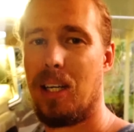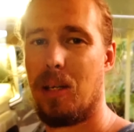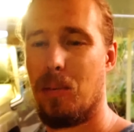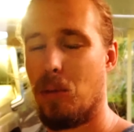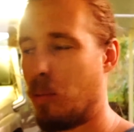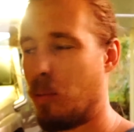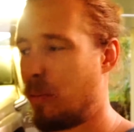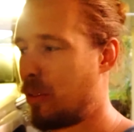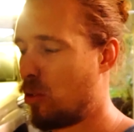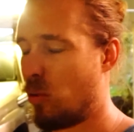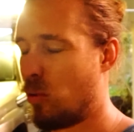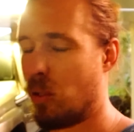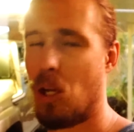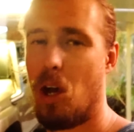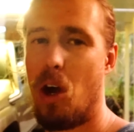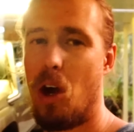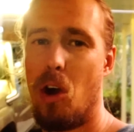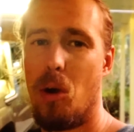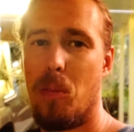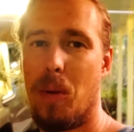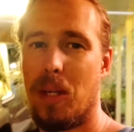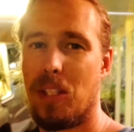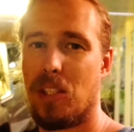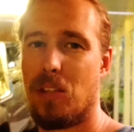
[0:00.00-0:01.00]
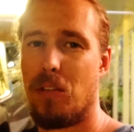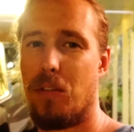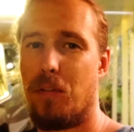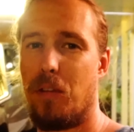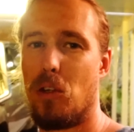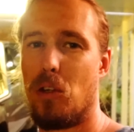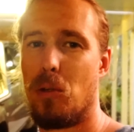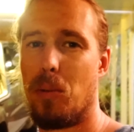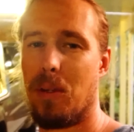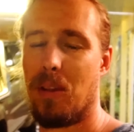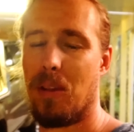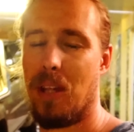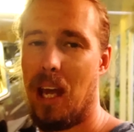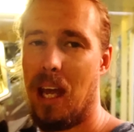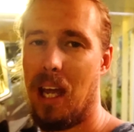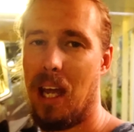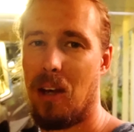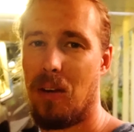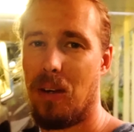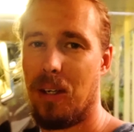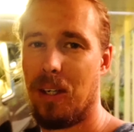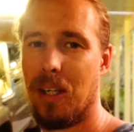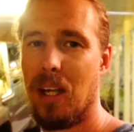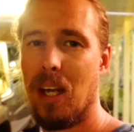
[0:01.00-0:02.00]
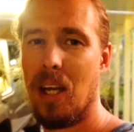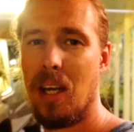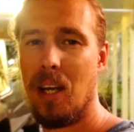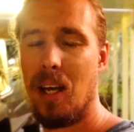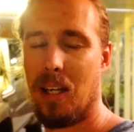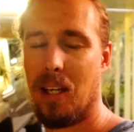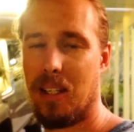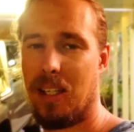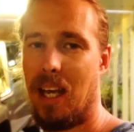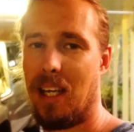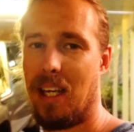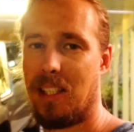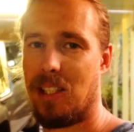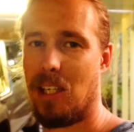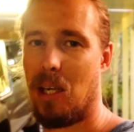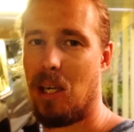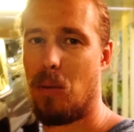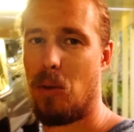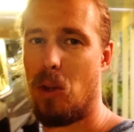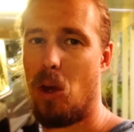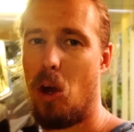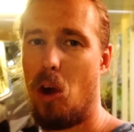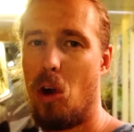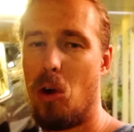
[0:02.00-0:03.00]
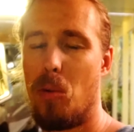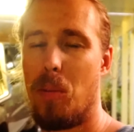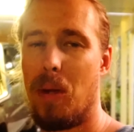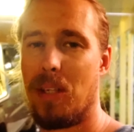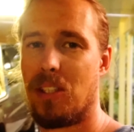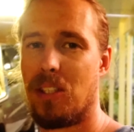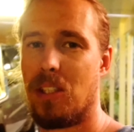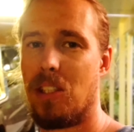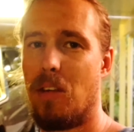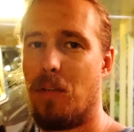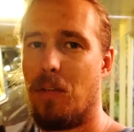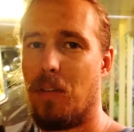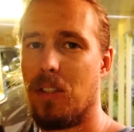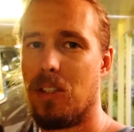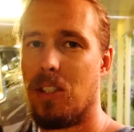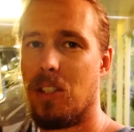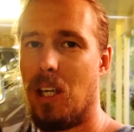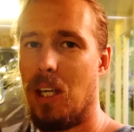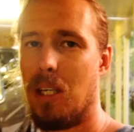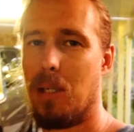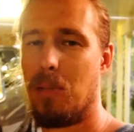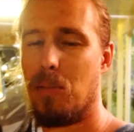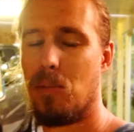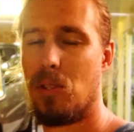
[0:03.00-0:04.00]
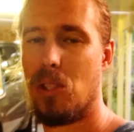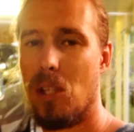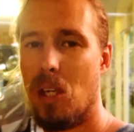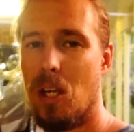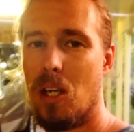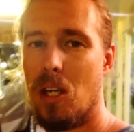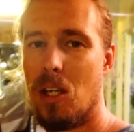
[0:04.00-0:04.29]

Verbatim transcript: I'm going to be doing a whole bunch of filming there and catching up with a whole bunch of different teams.